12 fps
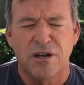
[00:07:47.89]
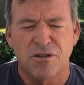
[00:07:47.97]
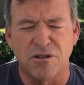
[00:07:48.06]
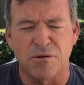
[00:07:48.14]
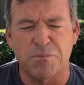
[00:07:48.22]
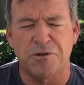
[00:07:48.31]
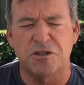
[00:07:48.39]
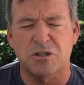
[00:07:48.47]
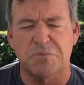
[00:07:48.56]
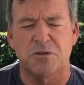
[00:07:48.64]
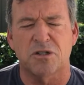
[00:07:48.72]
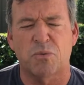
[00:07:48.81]
through the
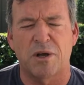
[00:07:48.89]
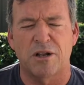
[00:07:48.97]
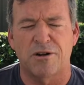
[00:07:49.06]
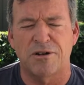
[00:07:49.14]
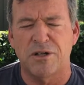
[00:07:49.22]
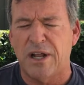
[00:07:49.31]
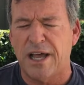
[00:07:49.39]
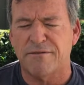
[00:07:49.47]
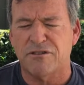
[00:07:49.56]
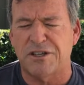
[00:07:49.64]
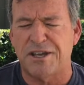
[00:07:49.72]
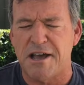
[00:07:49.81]
principles we learned in
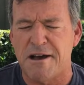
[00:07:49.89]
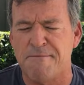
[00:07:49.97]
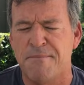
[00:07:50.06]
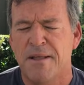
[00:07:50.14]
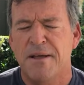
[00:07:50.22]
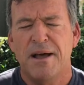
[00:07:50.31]
AFCM.